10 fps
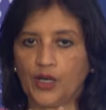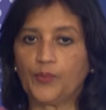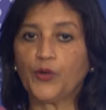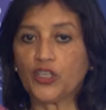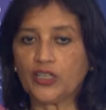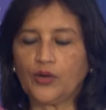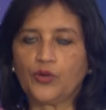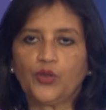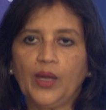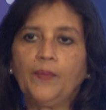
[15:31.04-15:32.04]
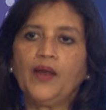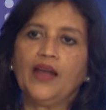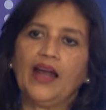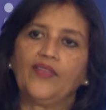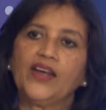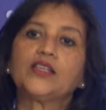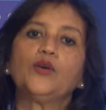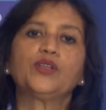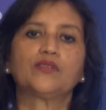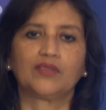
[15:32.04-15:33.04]
push it out to them. And that's how
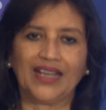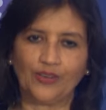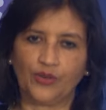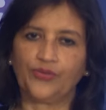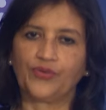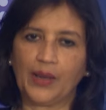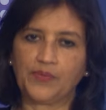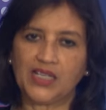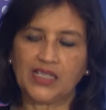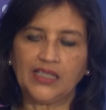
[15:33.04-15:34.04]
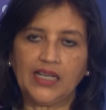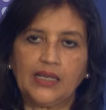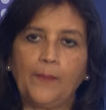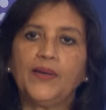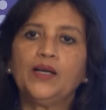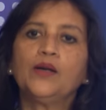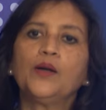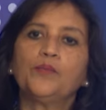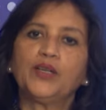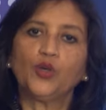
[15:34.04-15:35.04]
it kind of kept hitting that number.
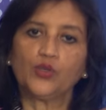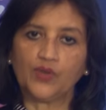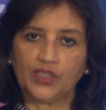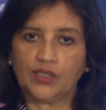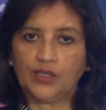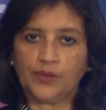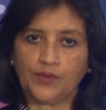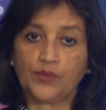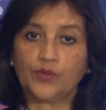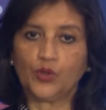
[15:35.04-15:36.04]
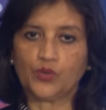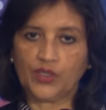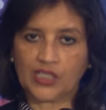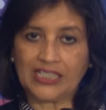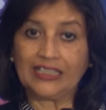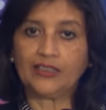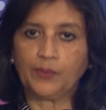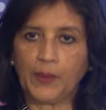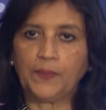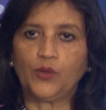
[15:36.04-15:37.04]
But those were still the
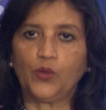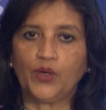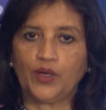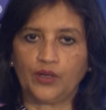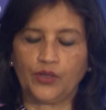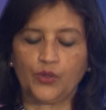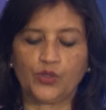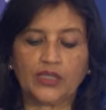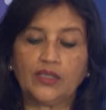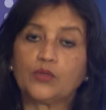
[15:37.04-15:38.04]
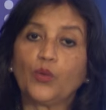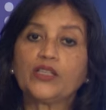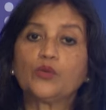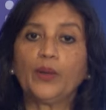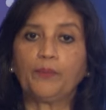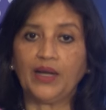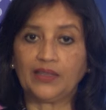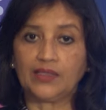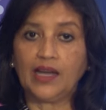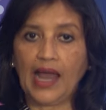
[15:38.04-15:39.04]
people who were using this. Once we
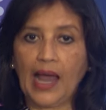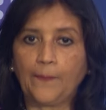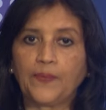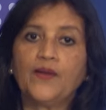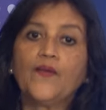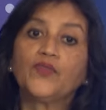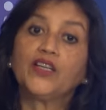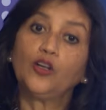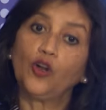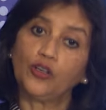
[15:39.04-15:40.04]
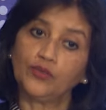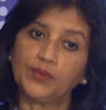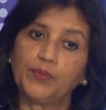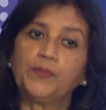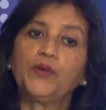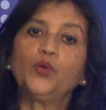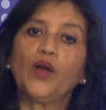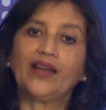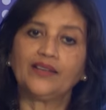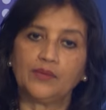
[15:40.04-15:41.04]
built the app, then a lot of the people who
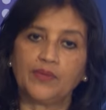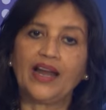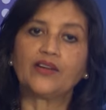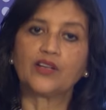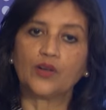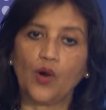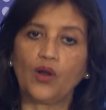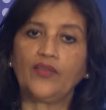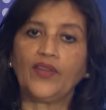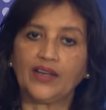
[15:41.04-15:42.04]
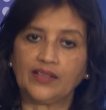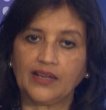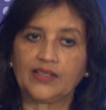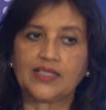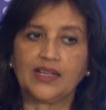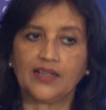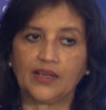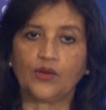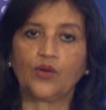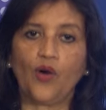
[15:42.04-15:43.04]
had that brand recall and that
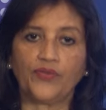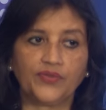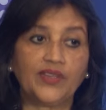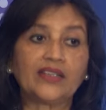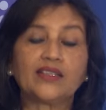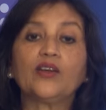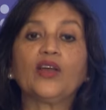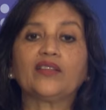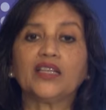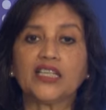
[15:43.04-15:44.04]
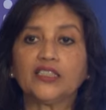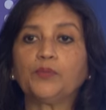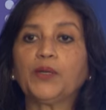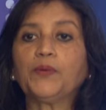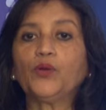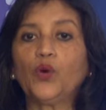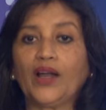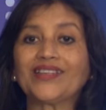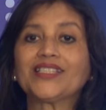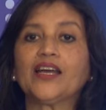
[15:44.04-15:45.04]
understanding of that, hey, these are the people who
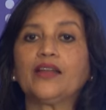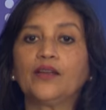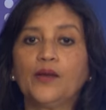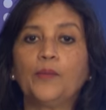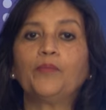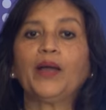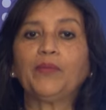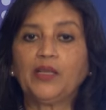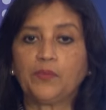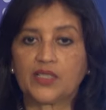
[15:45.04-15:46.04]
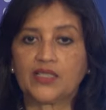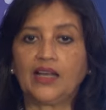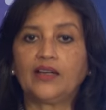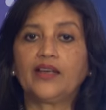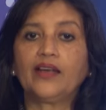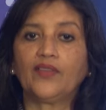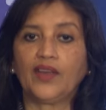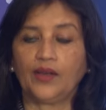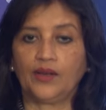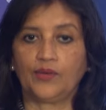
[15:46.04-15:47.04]
understand my money personality and
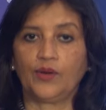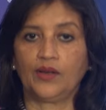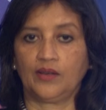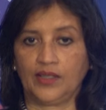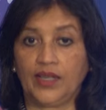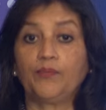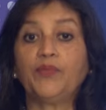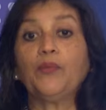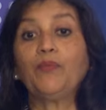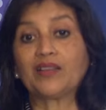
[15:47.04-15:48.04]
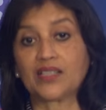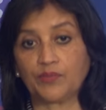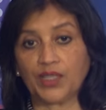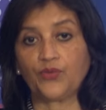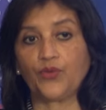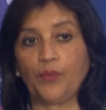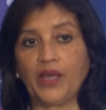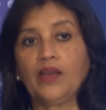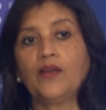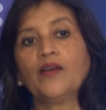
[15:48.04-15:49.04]
they built something for
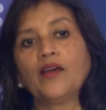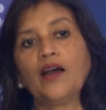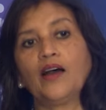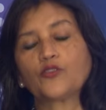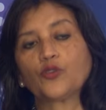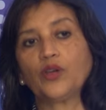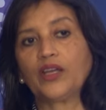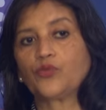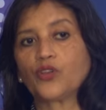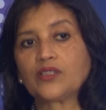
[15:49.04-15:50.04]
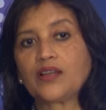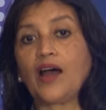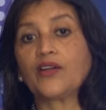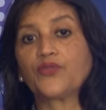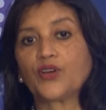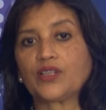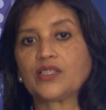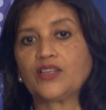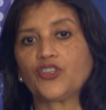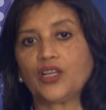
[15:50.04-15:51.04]
me. So it wasn't hard for us
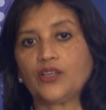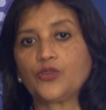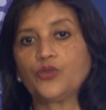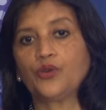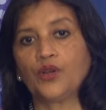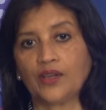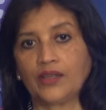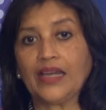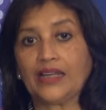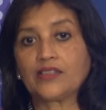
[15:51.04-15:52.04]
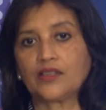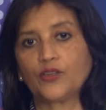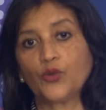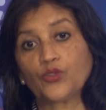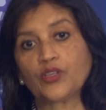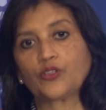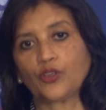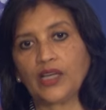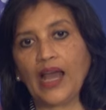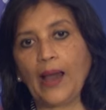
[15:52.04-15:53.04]
initially to get users
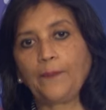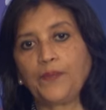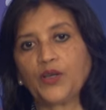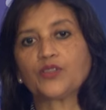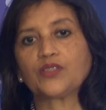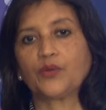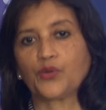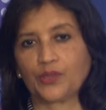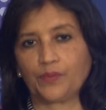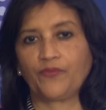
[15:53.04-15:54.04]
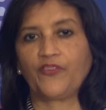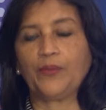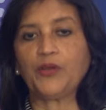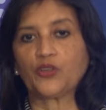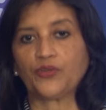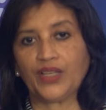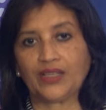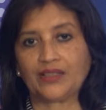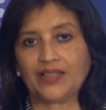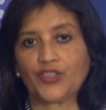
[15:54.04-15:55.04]
on the app because there was a fair bit of
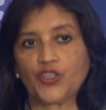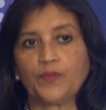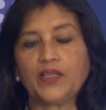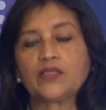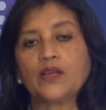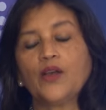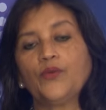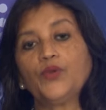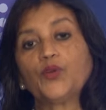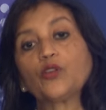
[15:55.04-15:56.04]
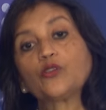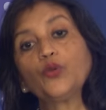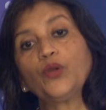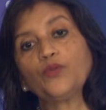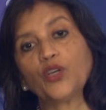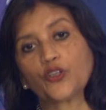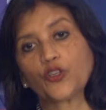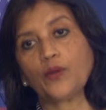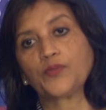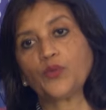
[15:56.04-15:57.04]
that history built. We were also doing
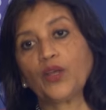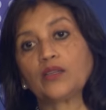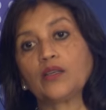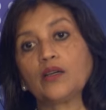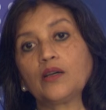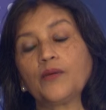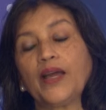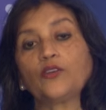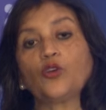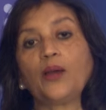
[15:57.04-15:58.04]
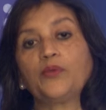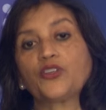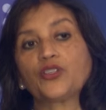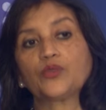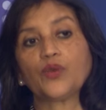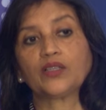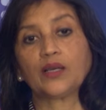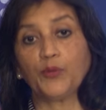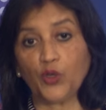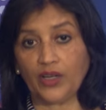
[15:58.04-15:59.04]
workshops with and collaborations with
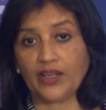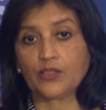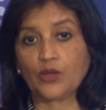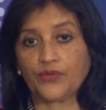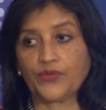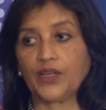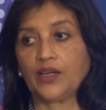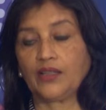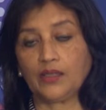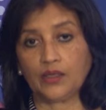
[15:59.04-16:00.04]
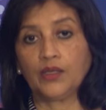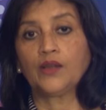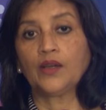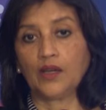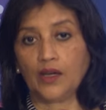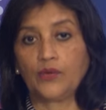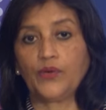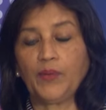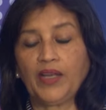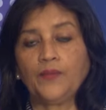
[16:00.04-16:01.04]
communities of other
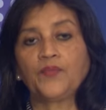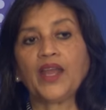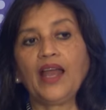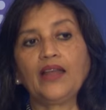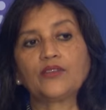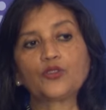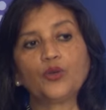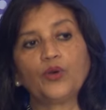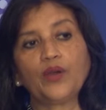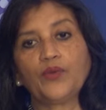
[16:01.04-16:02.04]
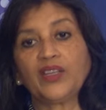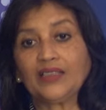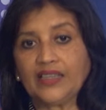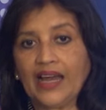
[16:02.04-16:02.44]
women. And so within